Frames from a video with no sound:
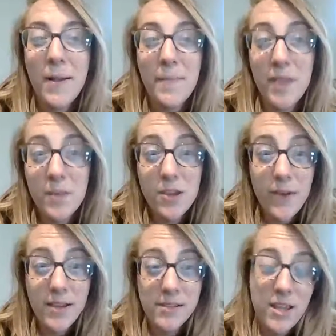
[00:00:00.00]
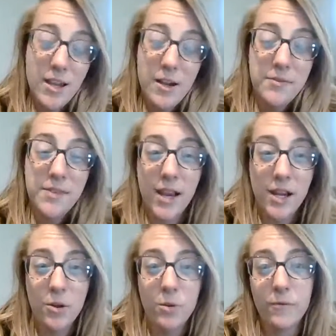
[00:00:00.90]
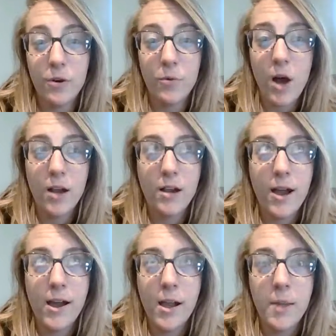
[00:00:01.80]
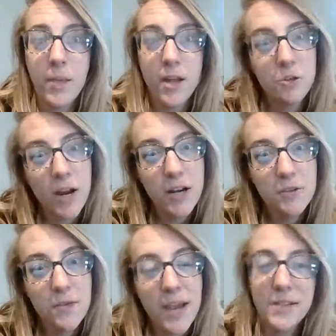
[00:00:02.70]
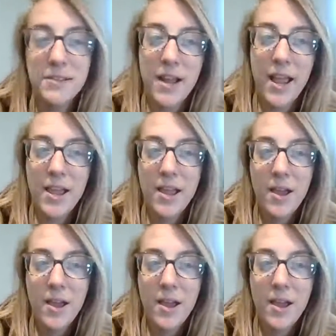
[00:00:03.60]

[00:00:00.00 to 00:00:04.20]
maybe you guys can get outside and go for a walk. I might try to do that today.